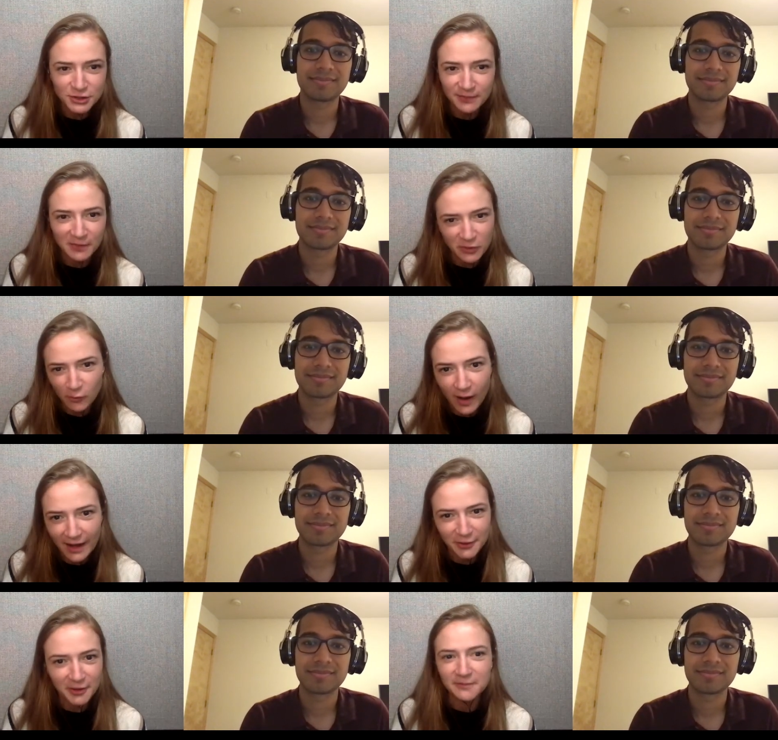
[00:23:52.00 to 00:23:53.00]
Speaker 1: with
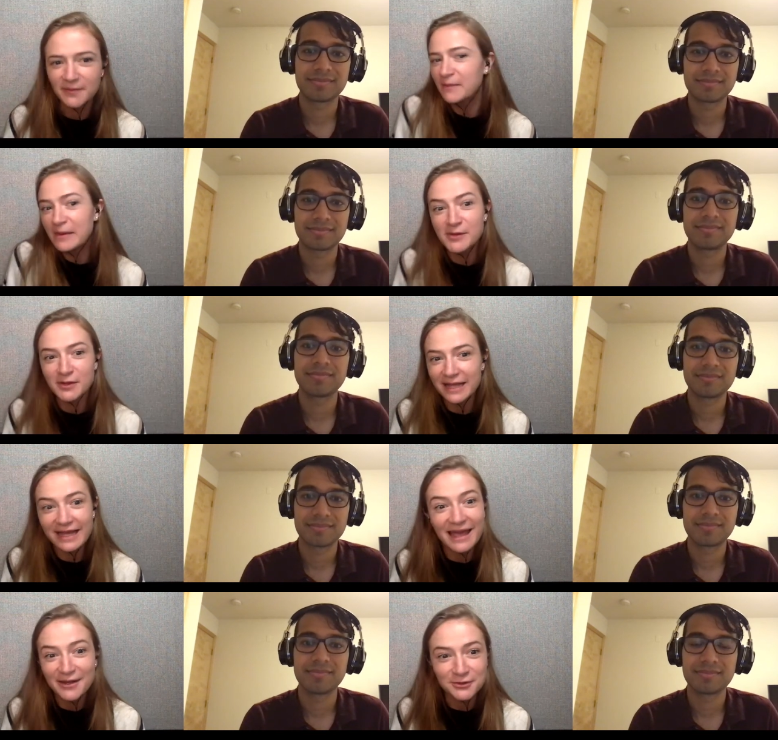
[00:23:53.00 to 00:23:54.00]
water, but maybe you'll like
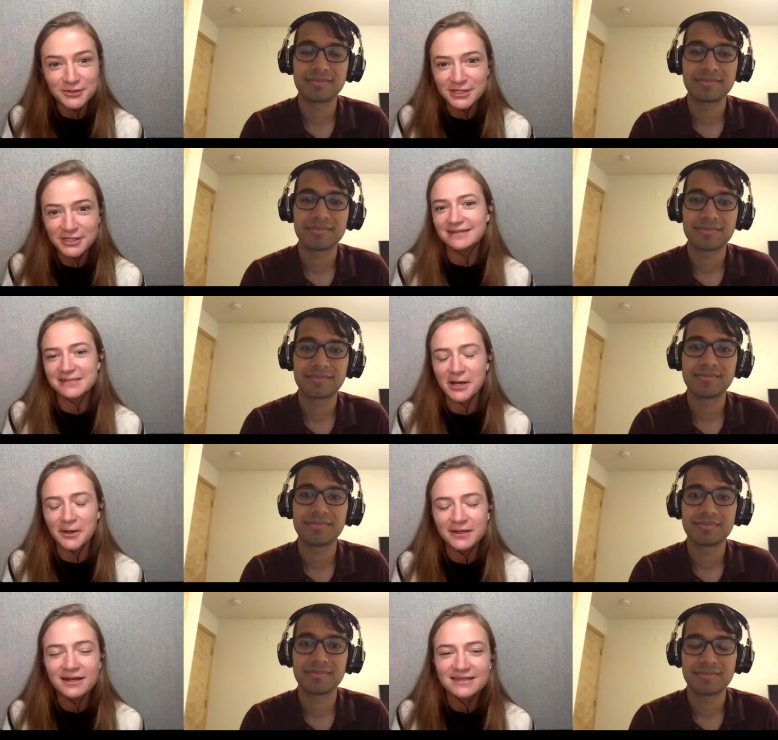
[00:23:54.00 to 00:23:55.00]
energy. So
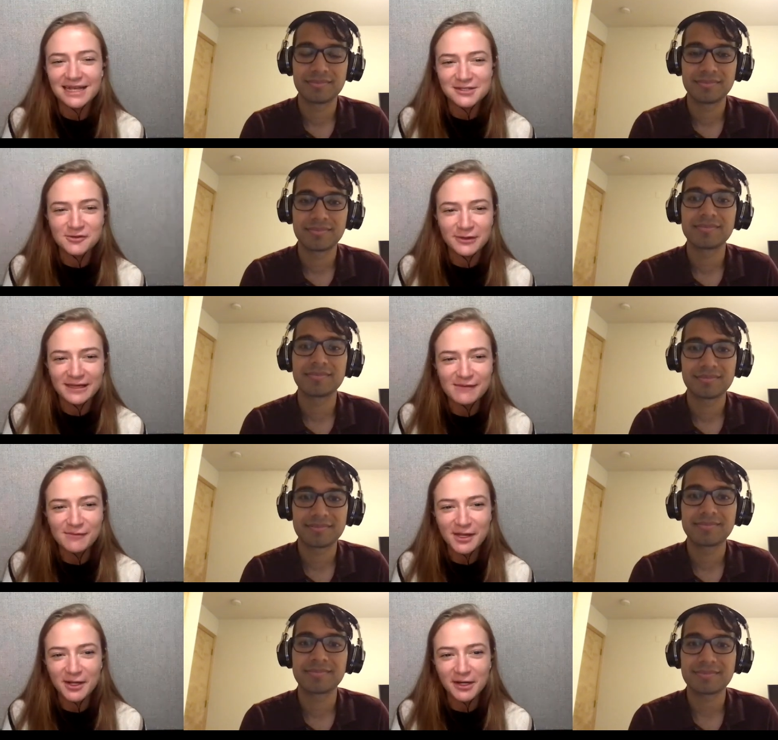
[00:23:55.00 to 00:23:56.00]
that's cool. Keeping
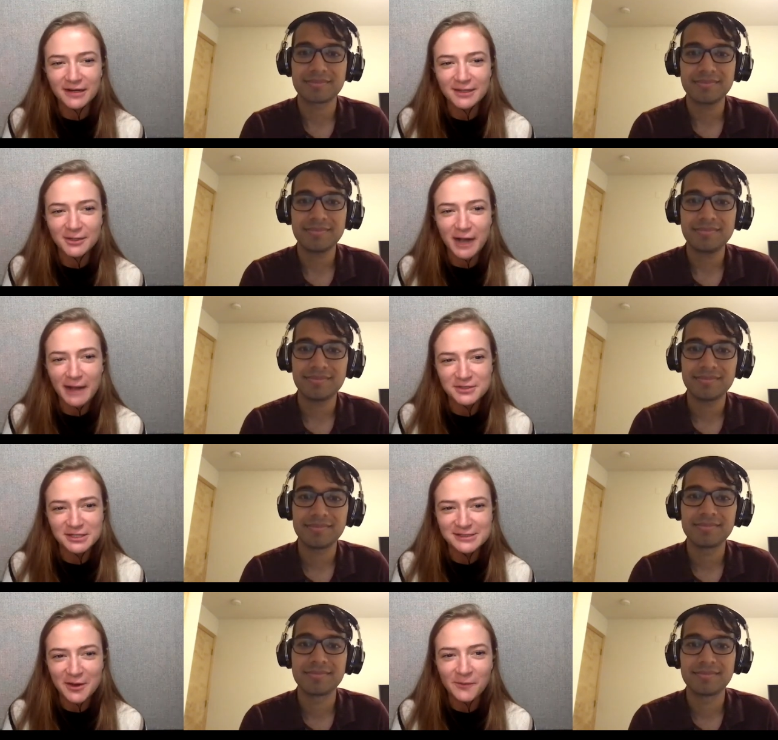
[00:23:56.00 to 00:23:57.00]
your your options
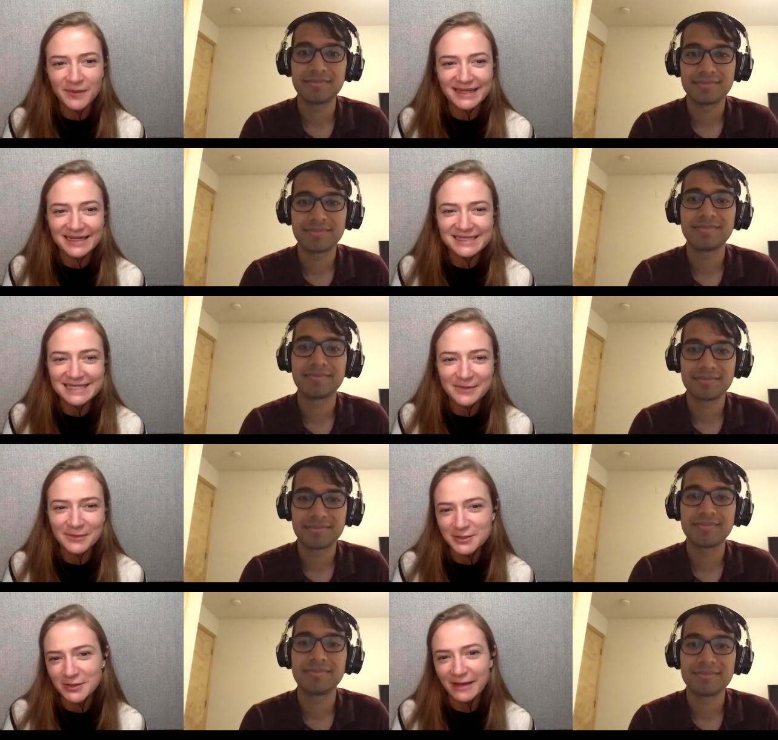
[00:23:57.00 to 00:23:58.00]
open and seeing what you
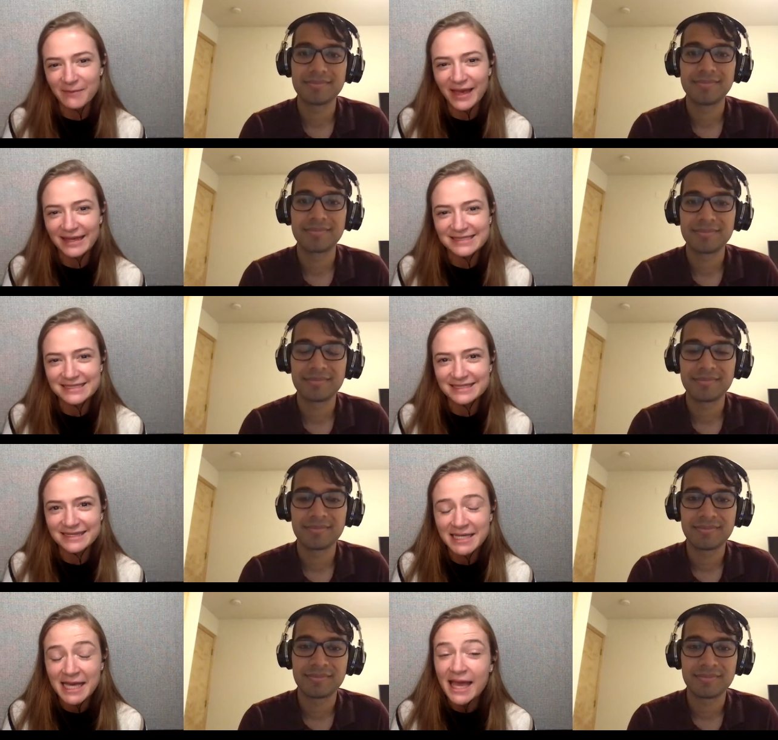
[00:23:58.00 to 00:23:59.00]
like best
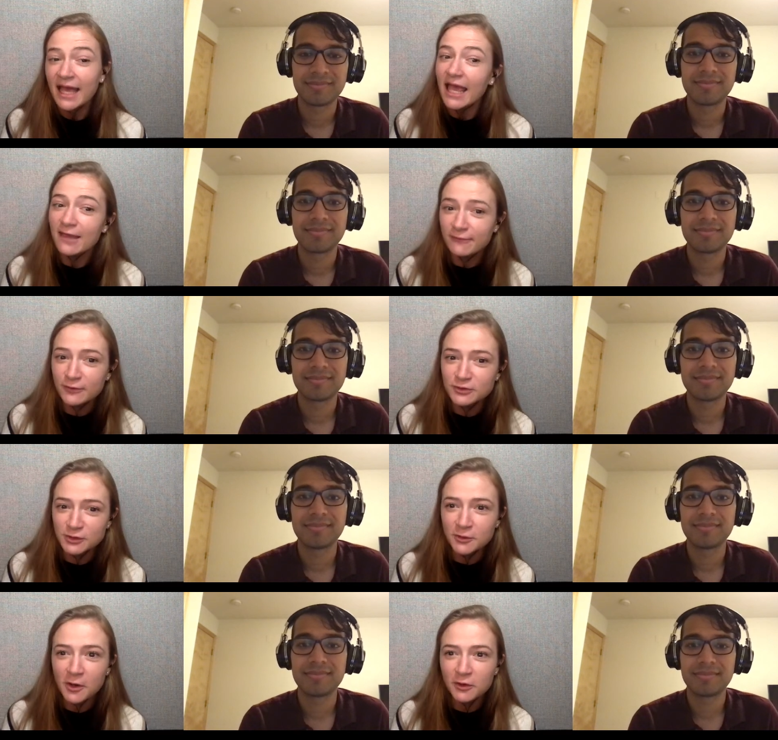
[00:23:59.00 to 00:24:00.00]
if you do go
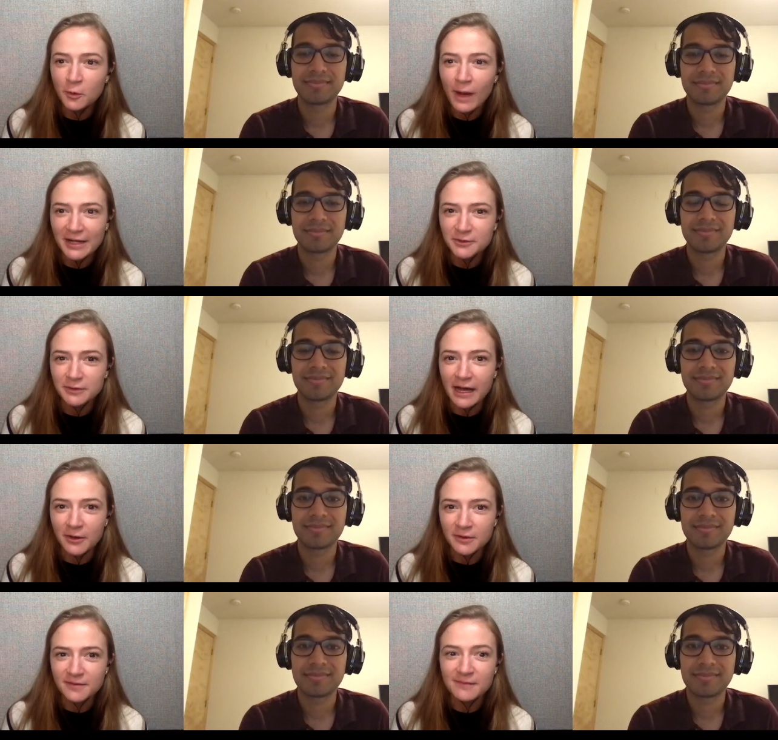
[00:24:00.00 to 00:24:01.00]
the water route,
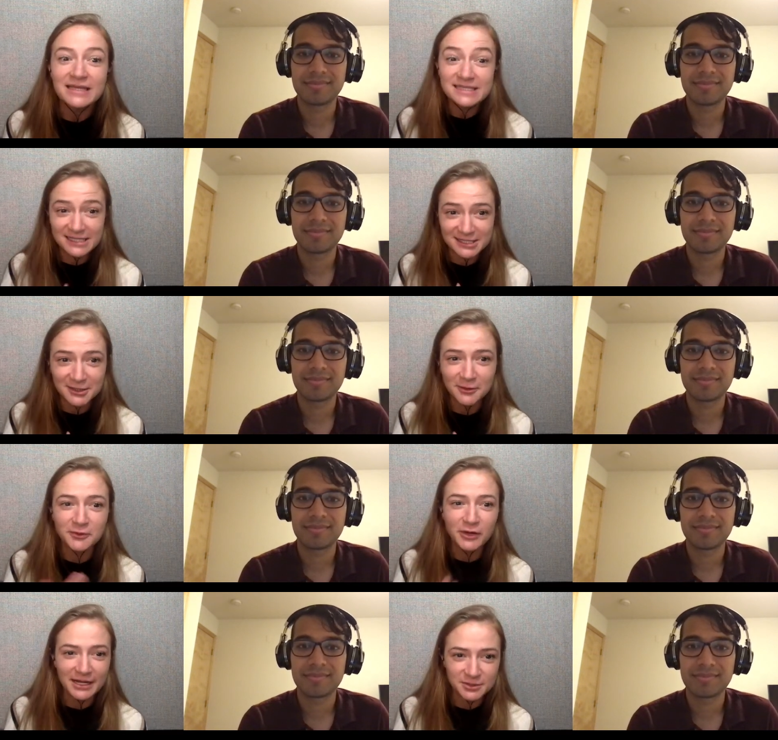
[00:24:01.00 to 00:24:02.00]
my sister who
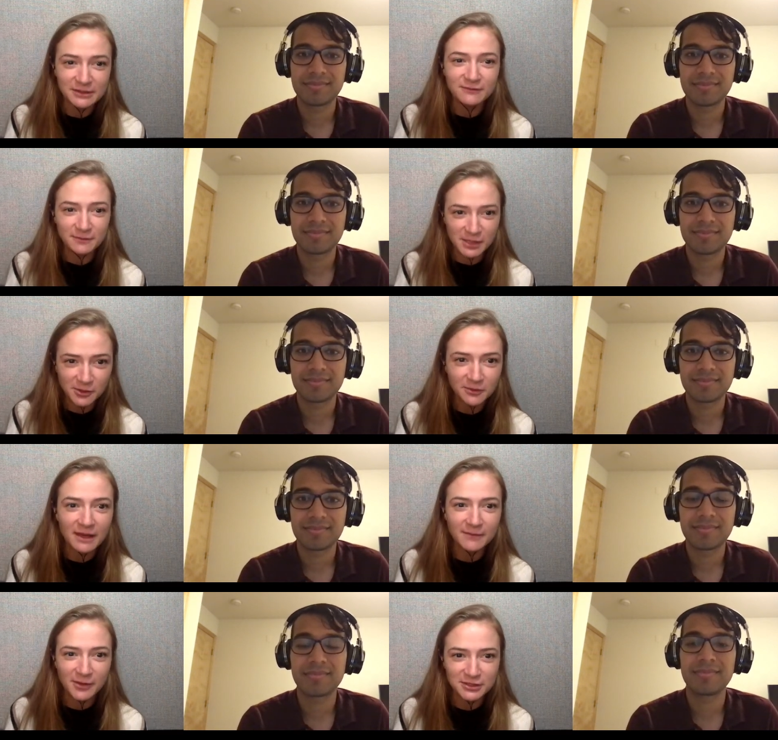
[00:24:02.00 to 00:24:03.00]
graduated from the U chemical
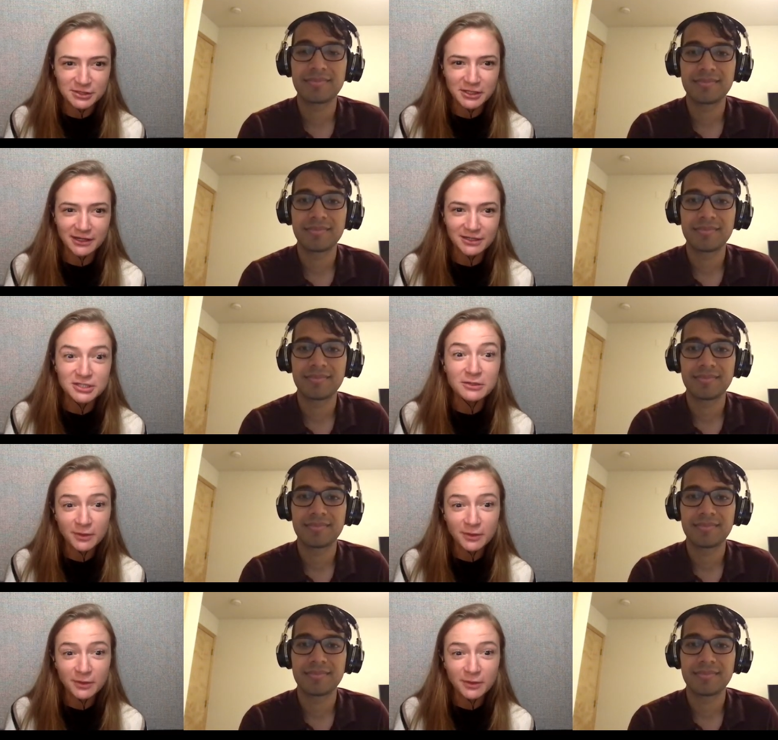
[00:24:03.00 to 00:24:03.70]
engineering, she works